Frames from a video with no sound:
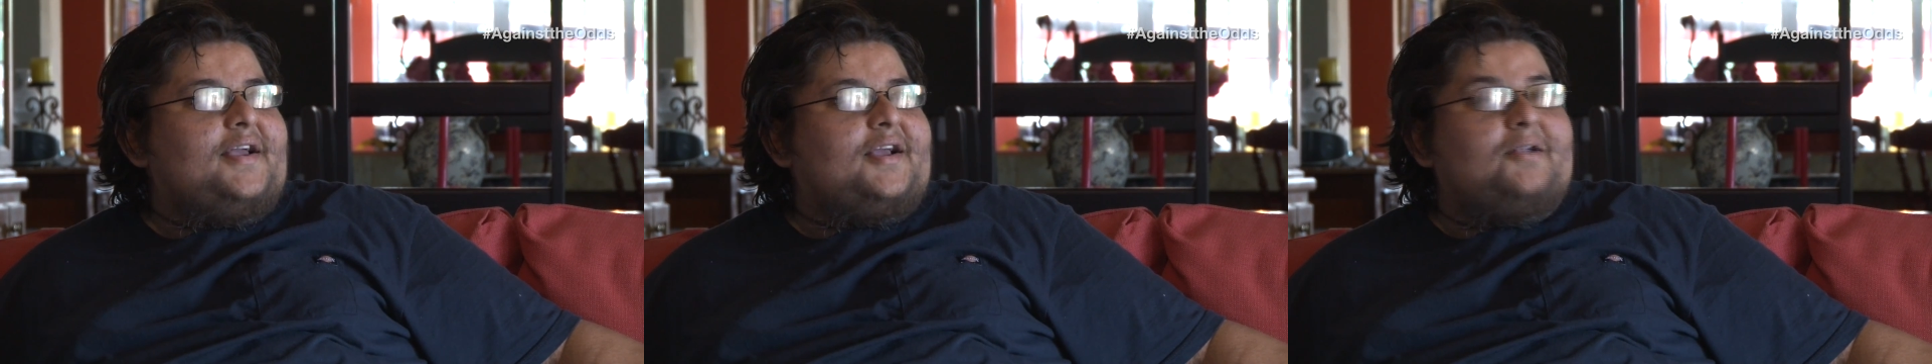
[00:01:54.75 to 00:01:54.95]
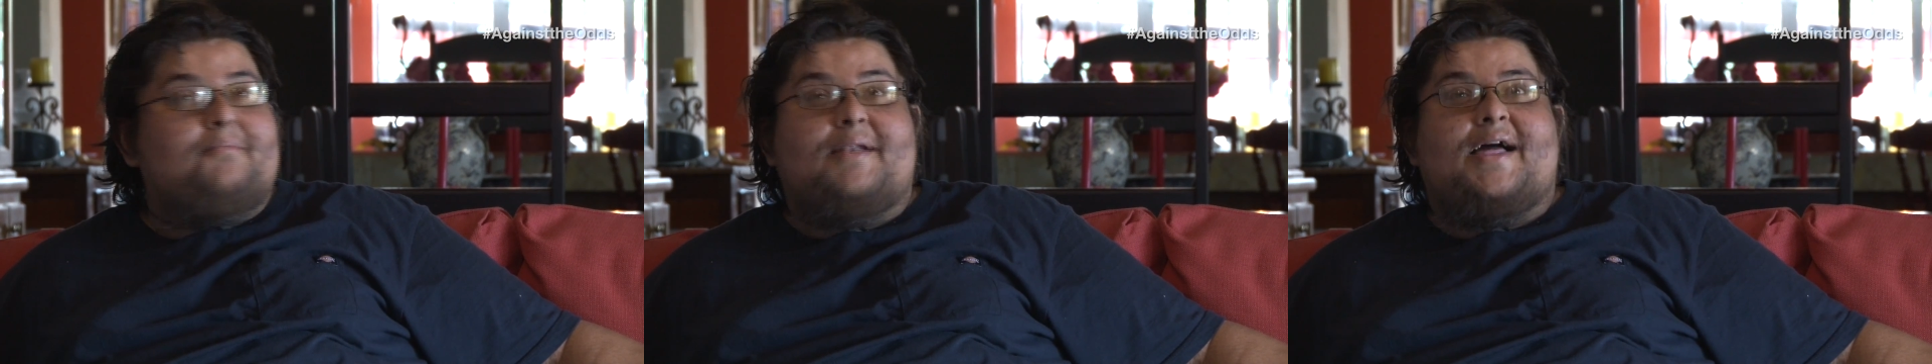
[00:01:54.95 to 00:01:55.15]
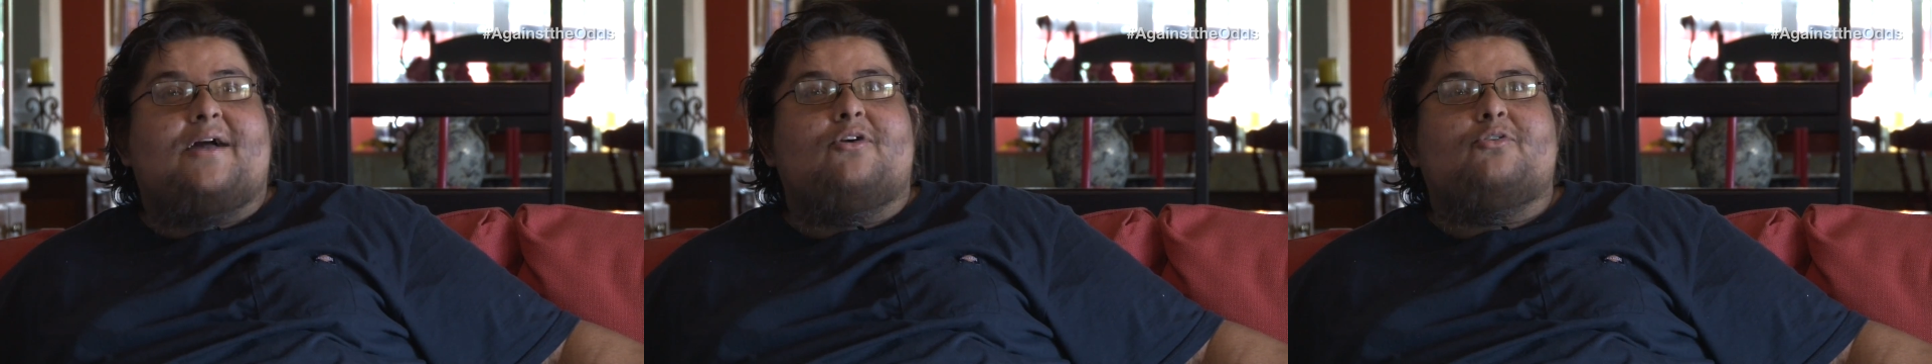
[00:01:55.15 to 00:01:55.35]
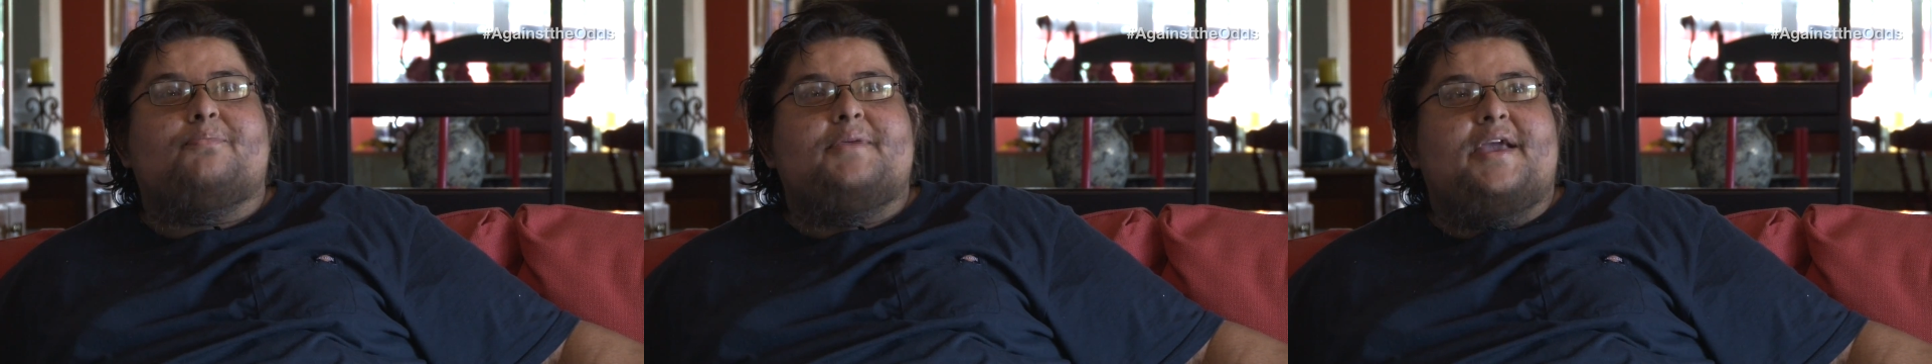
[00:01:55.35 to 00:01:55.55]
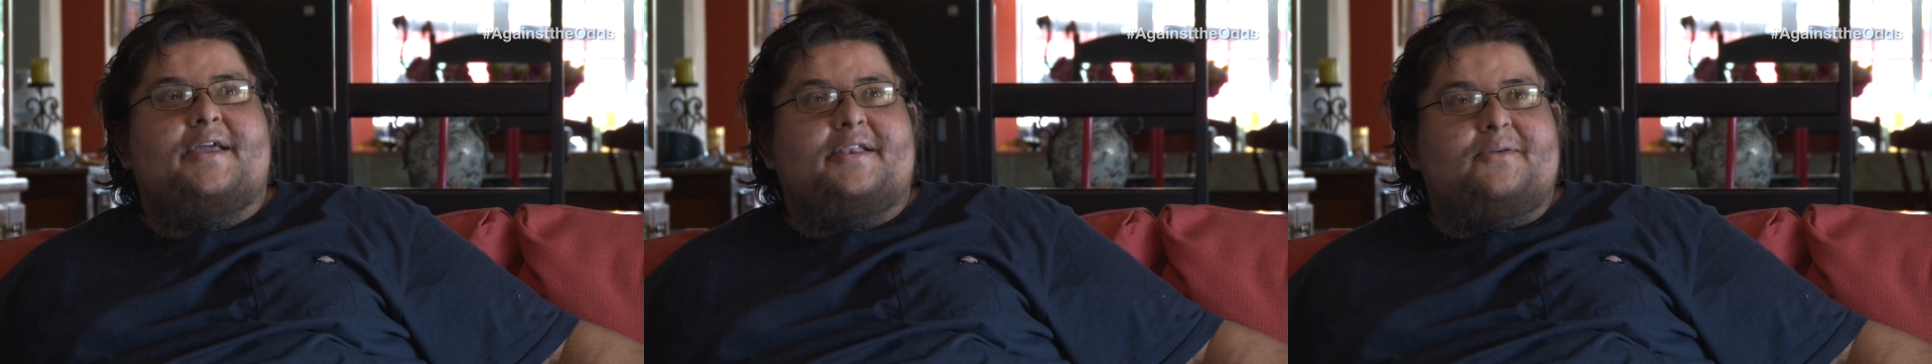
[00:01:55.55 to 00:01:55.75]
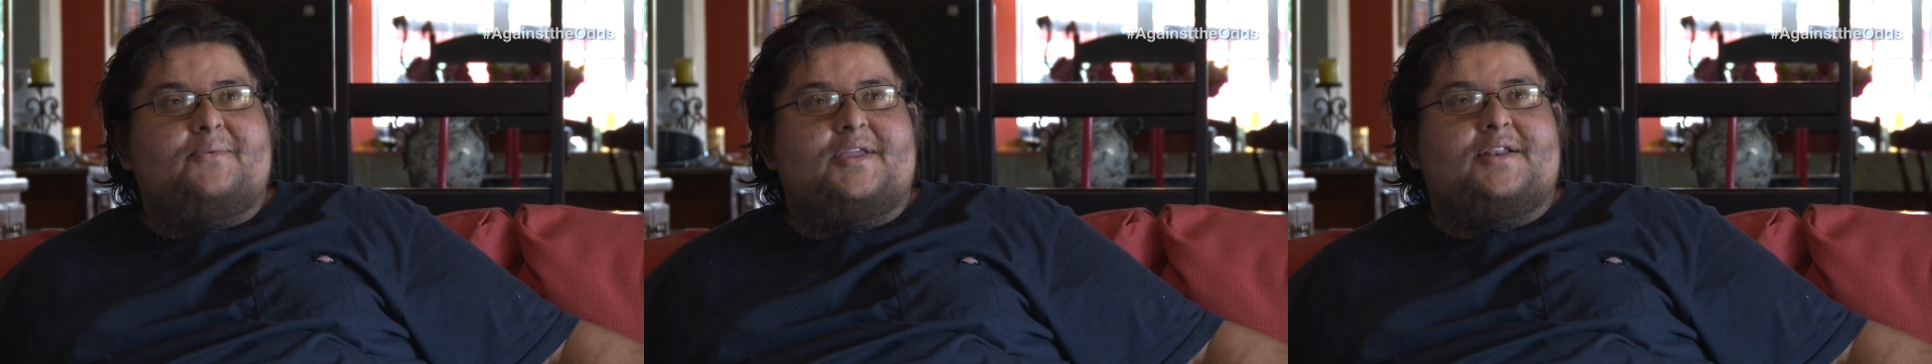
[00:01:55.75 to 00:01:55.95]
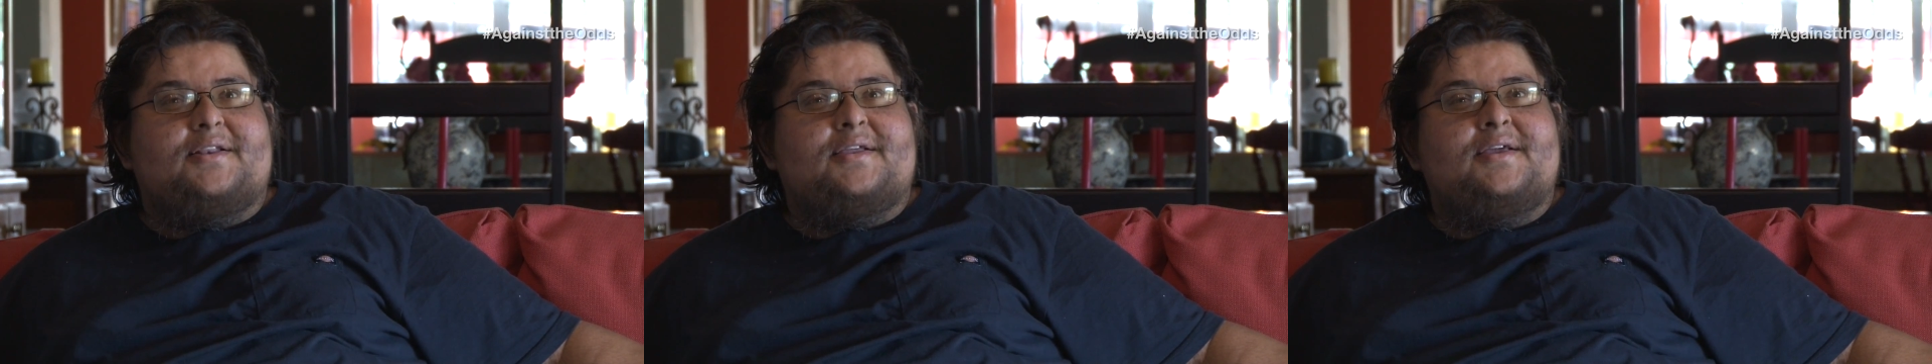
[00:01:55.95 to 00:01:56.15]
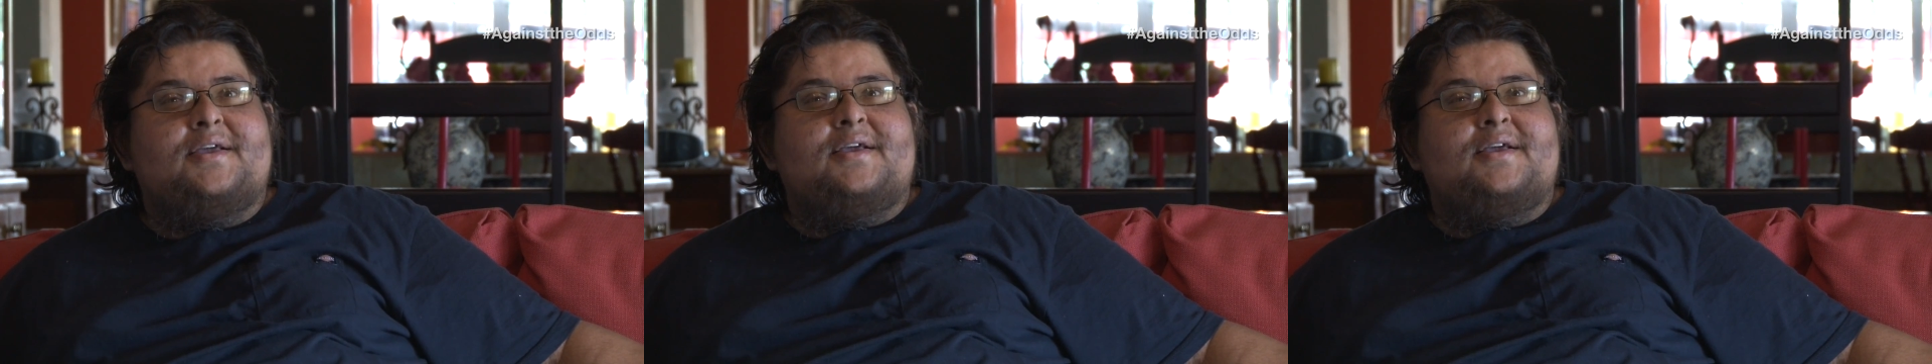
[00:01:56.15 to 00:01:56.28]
I could black out behind the wheel.